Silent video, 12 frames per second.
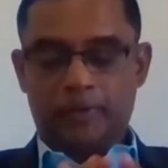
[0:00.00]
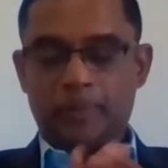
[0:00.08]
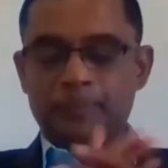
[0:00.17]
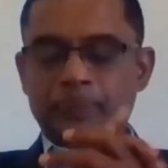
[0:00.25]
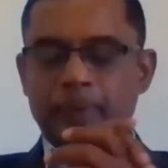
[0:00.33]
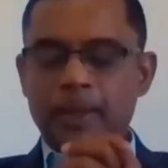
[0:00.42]
Hmm.
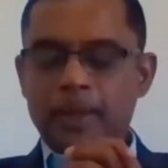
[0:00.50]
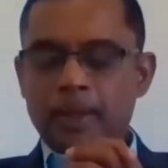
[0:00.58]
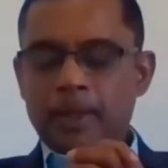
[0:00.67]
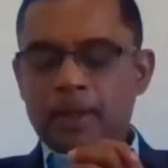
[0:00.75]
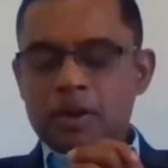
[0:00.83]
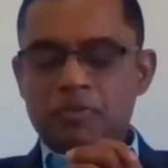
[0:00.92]

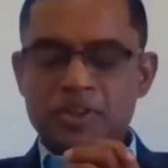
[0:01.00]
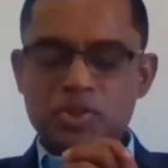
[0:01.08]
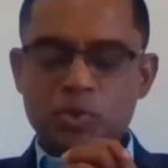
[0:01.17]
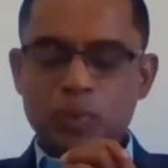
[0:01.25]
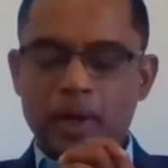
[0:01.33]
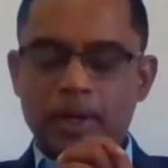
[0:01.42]

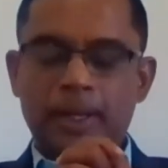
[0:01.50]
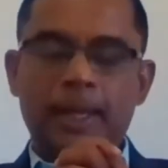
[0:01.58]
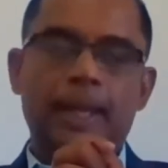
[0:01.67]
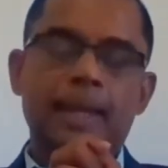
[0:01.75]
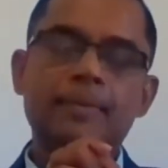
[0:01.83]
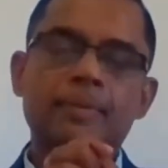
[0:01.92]
First one
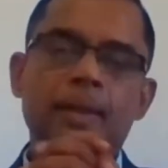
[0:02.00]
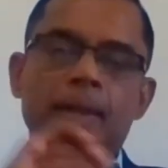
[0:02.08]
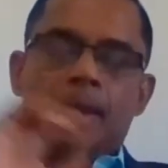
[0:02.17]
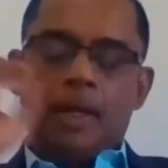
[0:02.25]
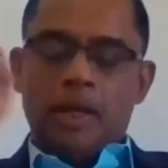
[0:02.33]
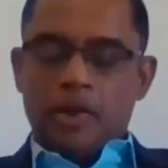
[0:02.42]
is
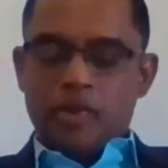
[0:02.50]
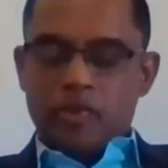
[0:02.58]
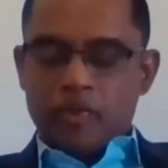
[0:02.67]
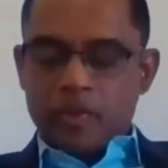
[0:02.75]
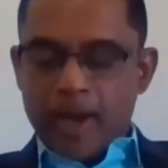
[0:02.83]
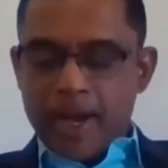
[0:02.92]

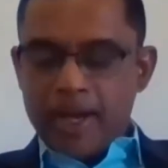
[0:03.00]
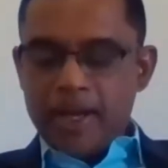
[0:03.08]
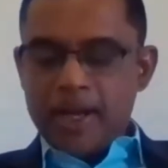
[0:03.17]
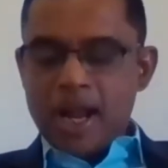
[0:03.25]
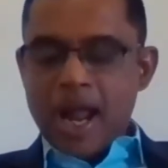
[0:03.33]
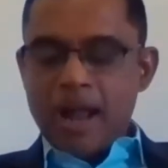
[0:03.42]

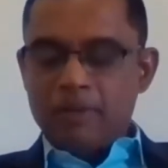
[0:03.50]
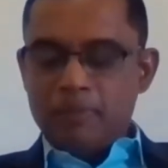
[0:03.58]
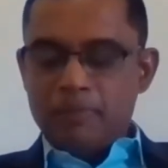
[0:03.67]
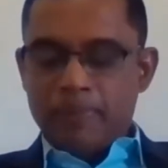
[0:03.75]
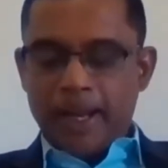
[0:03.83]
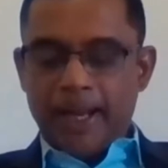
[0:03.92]
train
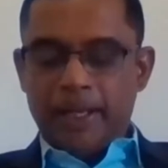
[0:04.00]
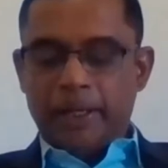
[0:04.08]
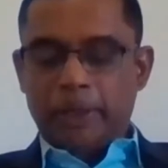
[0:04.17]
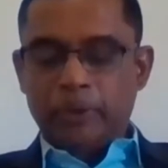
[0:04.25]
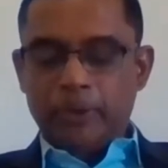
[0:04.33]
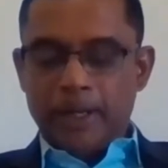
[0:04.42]
our
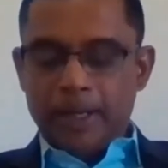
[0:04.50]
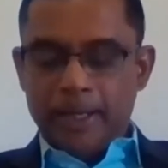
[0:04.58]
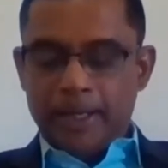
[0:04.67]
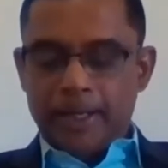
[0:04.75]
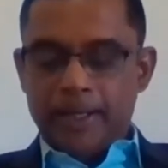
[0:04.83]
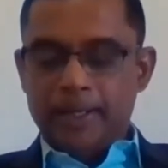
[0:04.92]
brain to
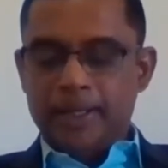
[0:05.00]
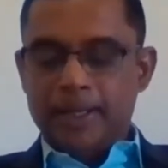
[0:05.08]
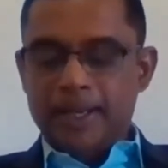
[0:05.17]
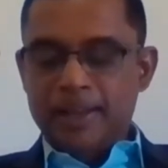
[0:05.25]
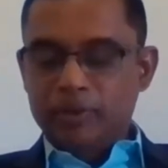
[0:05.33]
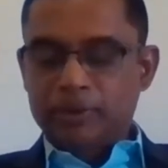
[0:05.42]
learn the
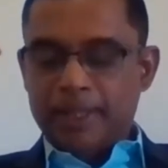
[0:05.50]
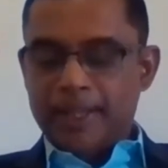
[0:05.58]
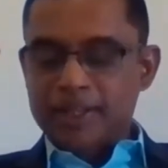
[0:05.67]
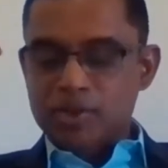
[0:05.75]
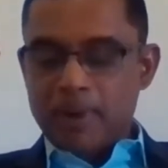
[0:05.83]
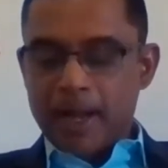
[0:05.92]
new
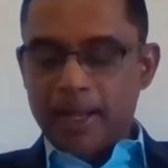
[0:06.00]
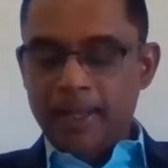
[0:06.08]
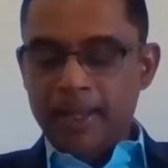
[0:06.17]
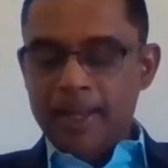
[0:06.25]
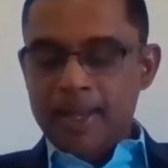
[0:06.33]
things by